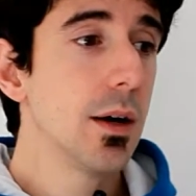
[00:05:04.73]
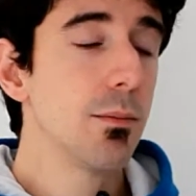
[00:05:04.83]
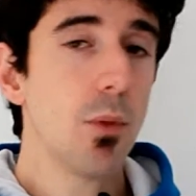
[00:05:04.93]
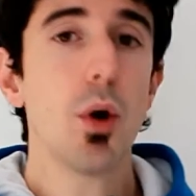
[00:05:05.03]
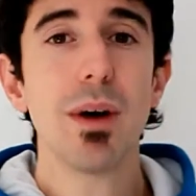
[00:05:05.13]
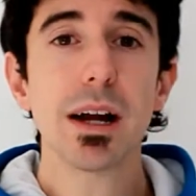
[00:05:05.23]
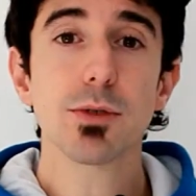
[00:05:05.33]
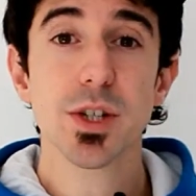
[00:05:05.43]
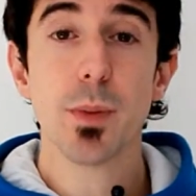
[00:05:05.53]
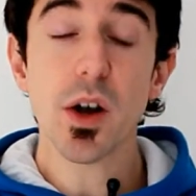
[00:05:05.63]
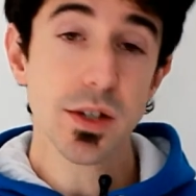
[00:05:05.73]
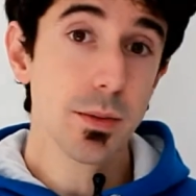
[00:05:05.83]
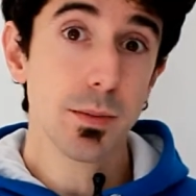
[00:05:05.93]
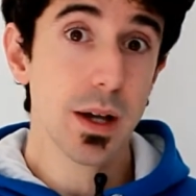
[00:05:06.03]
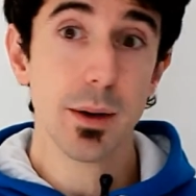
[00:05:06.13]
mobile
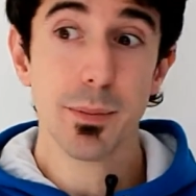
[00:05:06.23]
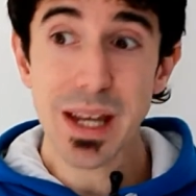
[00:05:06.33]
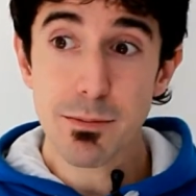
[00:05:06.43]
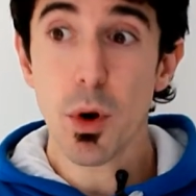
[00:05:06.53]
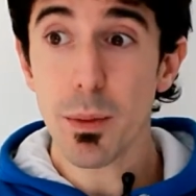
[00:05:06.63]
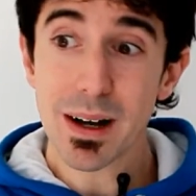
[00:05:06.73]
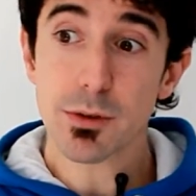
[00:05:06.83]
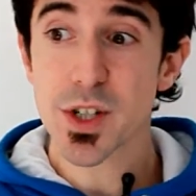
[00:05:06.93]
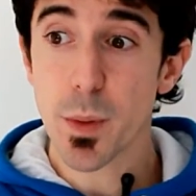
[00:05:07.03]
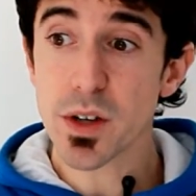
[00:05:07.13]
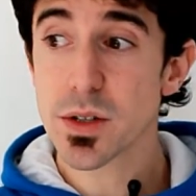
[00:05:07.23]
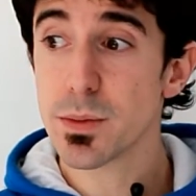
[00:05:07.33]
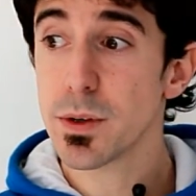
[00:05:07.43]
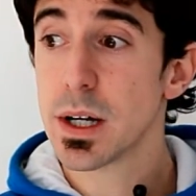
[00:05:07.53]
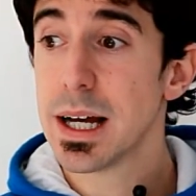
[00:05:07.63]
responsive, being mobile
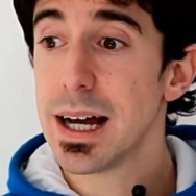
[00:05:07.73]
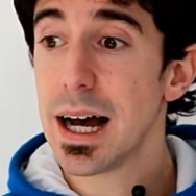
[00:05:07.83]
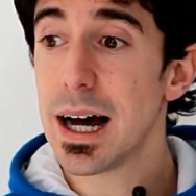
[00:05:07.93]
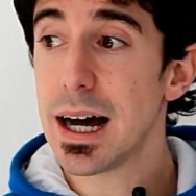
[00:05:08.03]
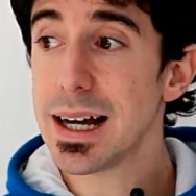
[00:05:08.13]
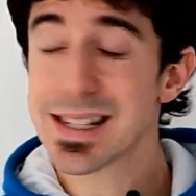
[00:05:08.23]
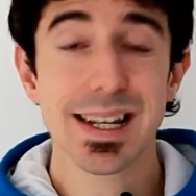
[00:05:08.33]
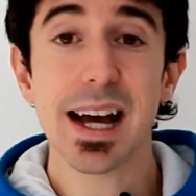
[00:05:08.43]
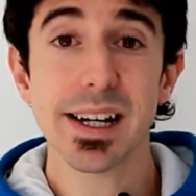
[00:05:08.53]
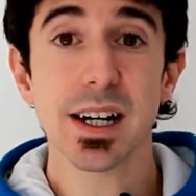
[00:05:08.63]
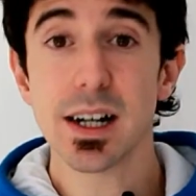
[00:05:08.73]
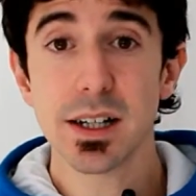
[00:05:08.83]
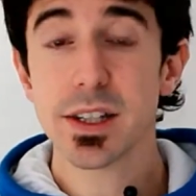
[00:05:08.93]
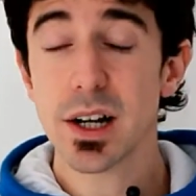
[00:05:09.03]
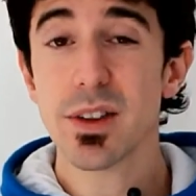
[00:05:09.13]
responsive, it's kind
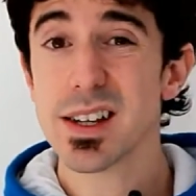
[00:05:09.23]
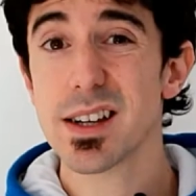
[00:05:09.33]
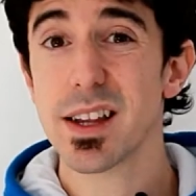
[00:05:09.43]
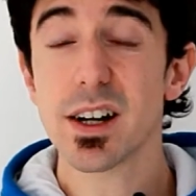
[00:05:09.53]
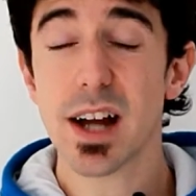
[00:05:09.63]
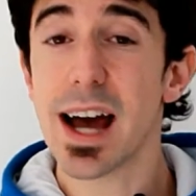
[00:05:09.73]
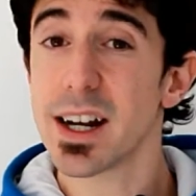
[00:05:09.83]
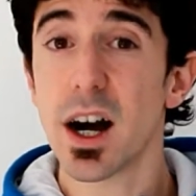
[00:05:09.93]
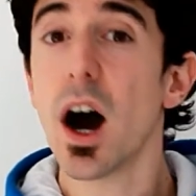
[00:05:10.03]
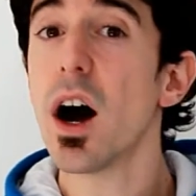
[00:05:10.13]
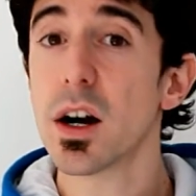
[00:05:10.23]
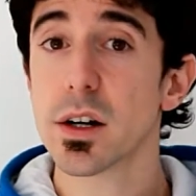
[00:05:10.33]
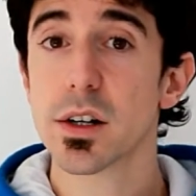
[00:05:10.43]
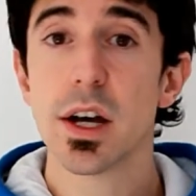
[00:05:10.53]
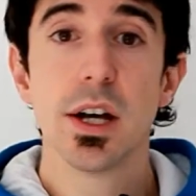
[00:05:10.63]
of, you know, they are kind of
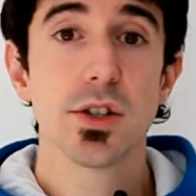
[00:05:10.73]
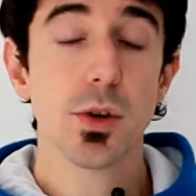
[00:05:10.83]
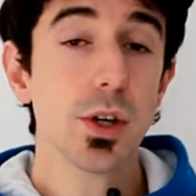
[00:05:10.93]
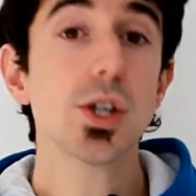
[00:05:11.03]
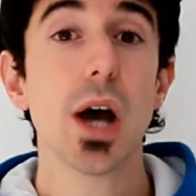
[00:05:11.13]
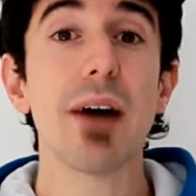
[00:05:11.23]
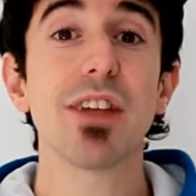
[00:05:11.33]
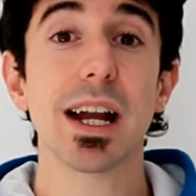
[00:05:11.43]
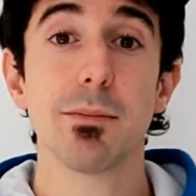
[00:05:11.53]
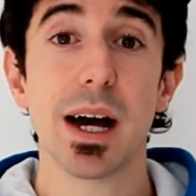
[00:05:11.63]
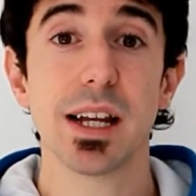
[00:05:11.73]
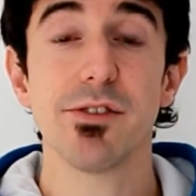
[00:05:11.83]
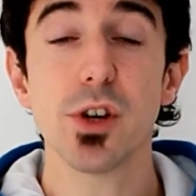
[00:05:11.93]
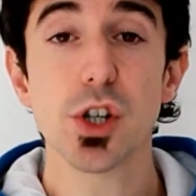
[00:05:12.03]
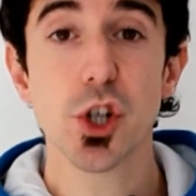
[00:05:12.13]
hard. So you need to have that in mind.
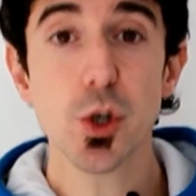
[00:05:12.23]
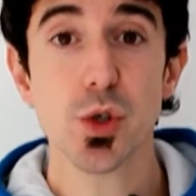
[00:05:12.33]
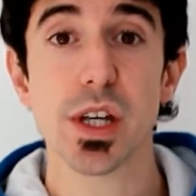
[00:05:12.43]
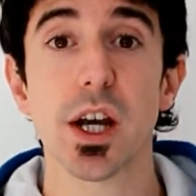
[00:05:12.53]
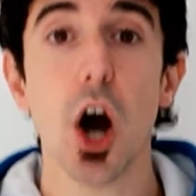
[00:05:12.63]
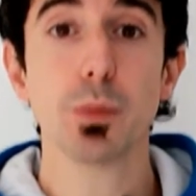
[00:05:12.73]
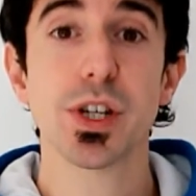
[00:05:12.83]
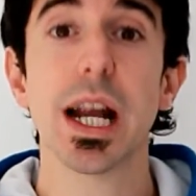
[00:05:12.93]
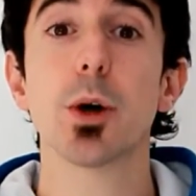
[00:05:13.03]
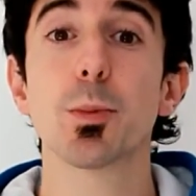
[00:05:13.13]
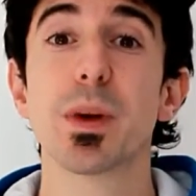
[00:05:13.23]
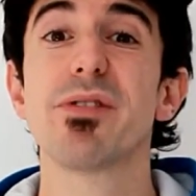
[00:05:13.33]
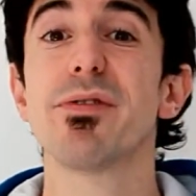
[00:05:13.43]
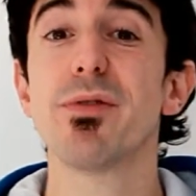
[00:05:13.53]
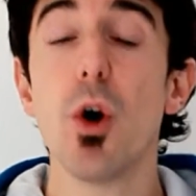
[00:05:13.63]
If you're choosing opting out
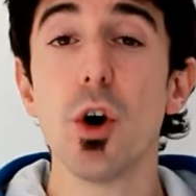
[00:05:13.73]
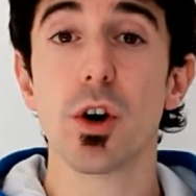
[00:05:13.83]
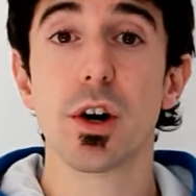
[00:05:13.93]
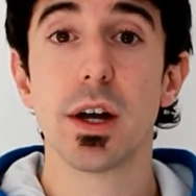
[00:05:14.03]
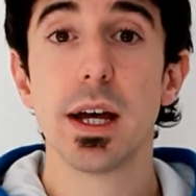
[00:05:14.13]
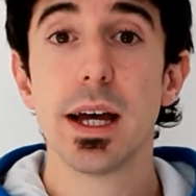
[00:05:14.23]
before